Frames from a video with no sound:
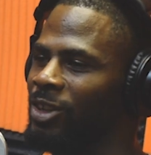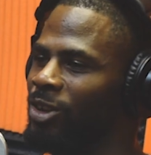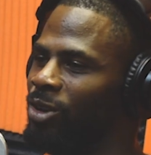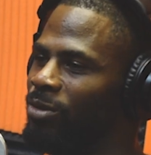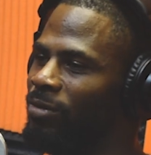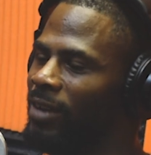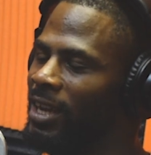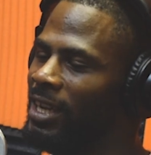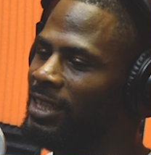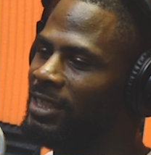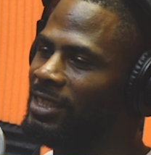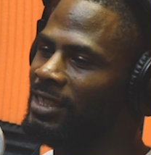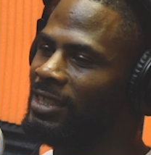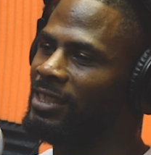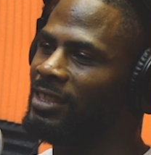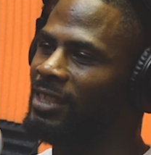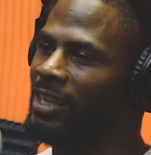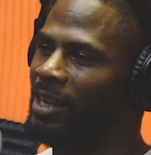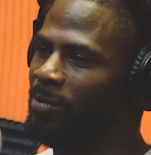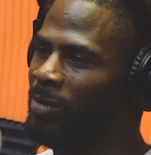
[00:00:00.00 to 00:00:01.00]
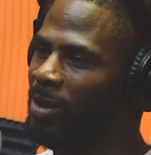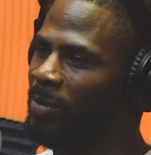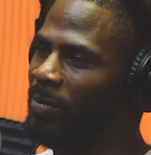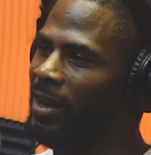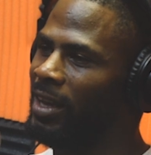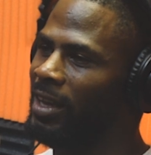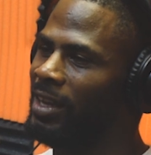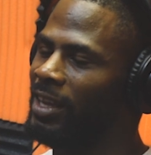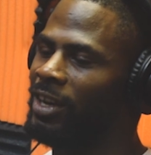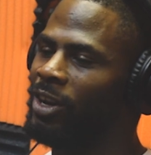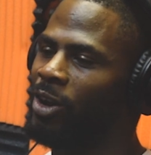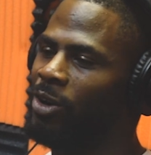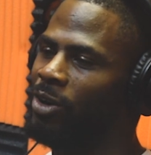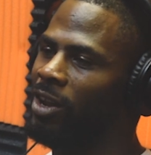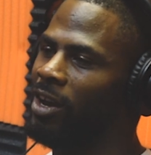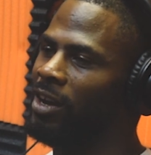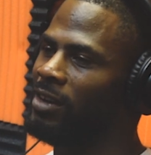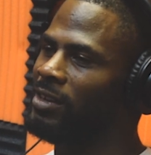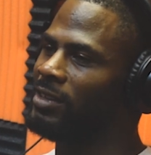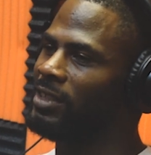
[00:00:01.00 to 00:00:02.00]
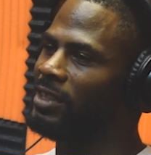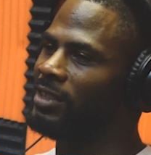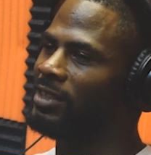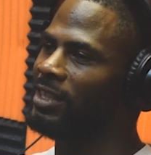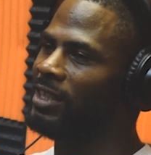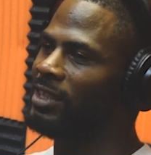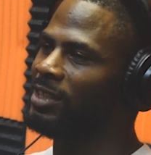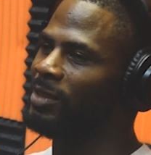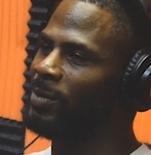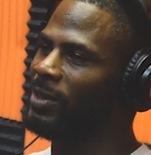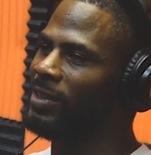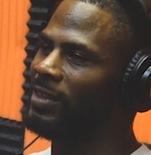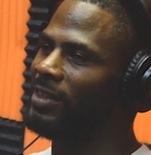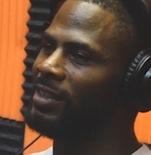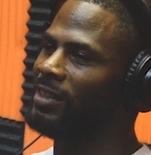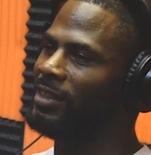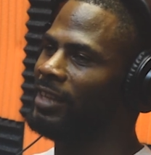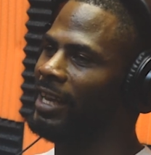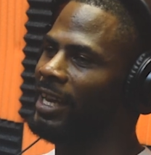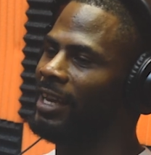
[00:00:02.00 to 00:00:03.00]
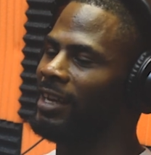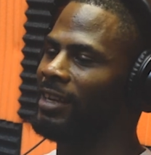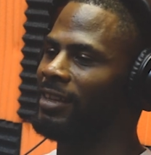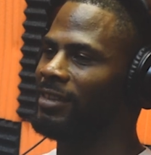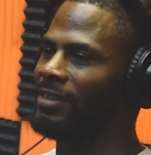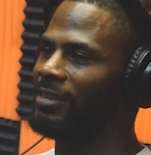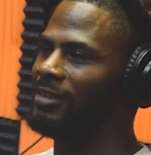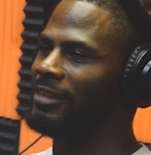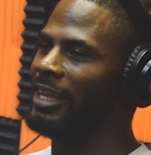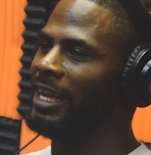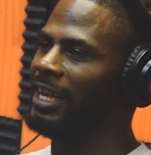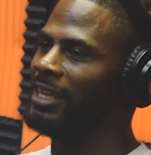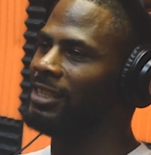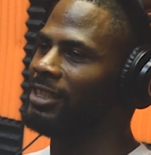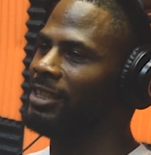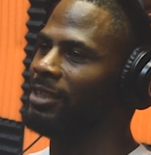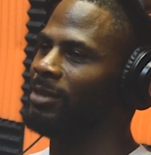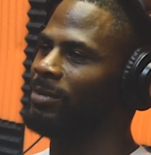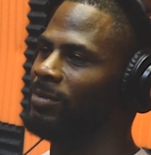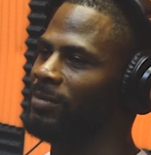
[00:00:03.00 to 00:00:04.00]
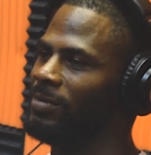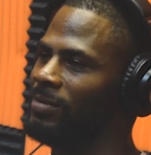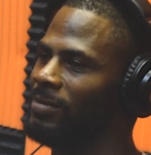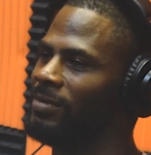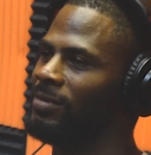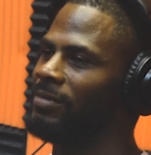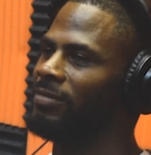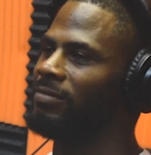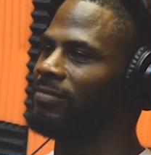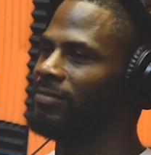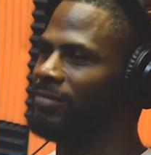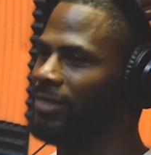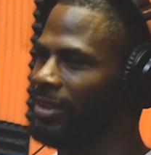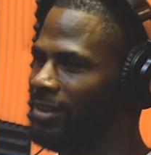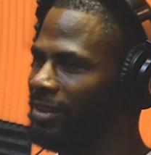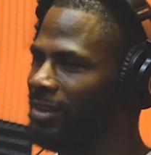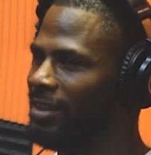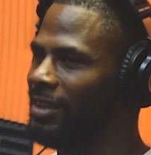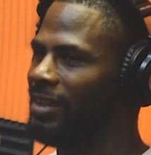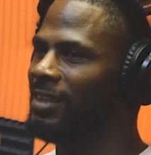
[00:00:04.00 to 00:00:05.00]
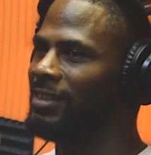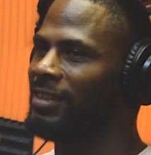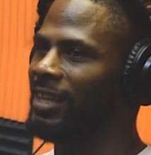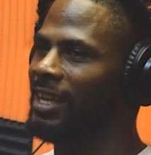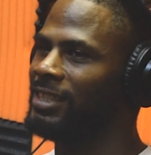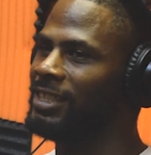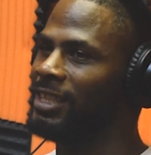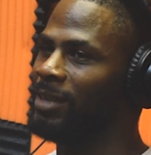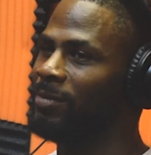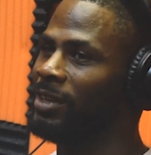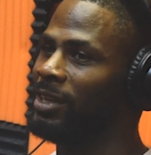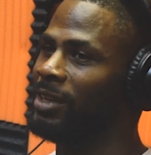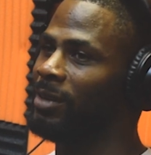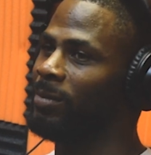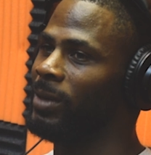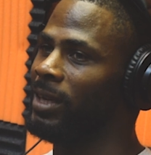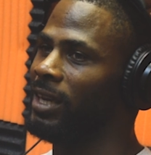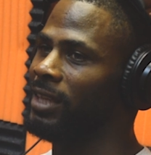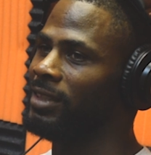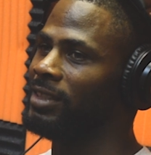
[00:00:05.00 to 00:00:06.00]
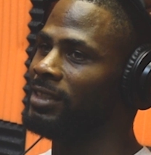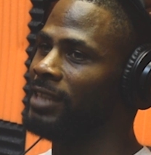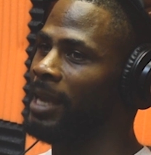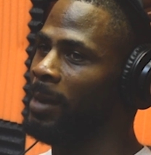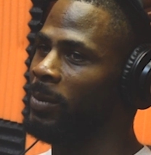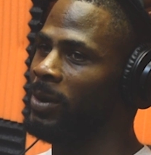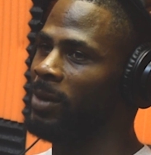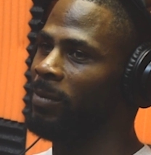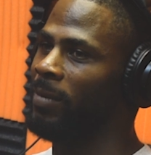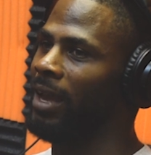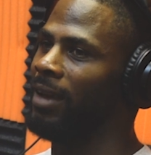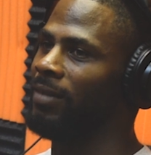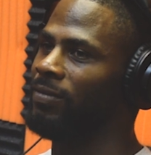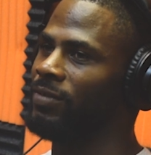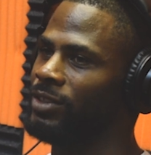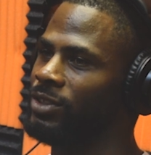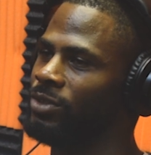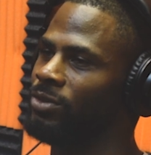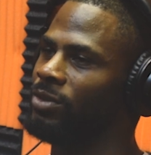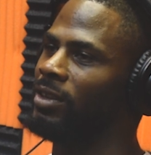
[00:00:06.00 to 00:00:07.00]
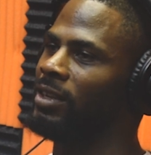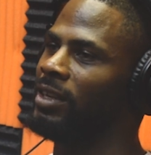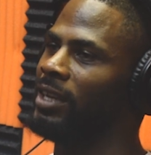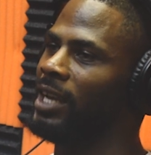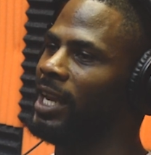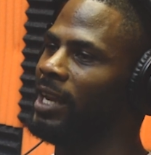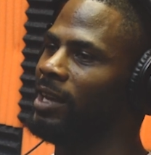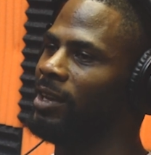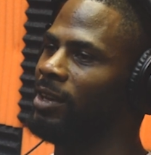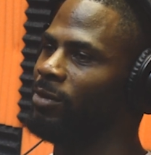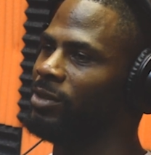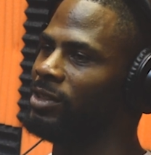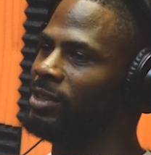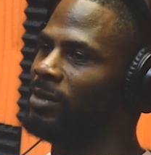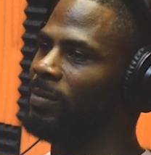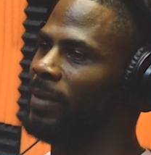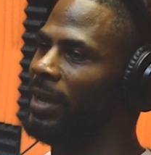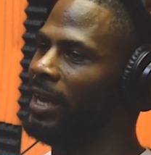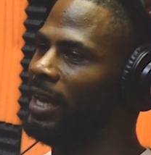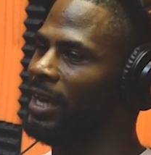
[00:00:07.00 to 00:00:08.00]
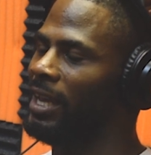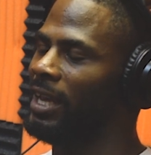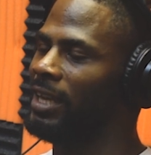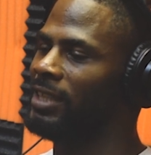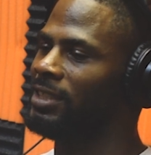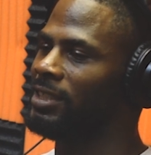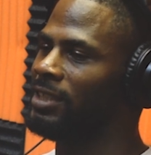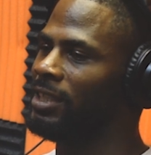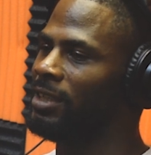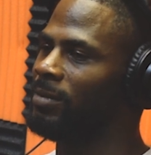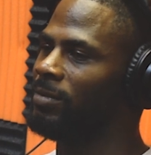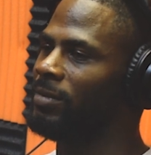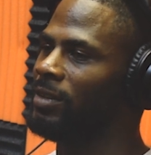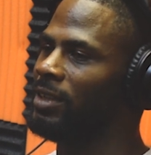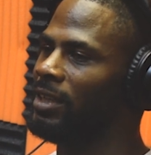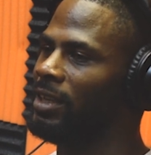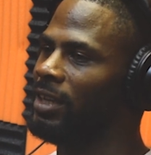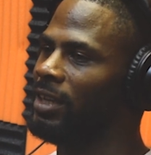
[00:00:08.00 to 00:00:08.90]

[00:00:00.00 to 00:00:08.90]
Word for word: Courageous M M A. It no longer exists, but that that gym, that gym could have been at the top of the map for sure. It, it was a badass gym.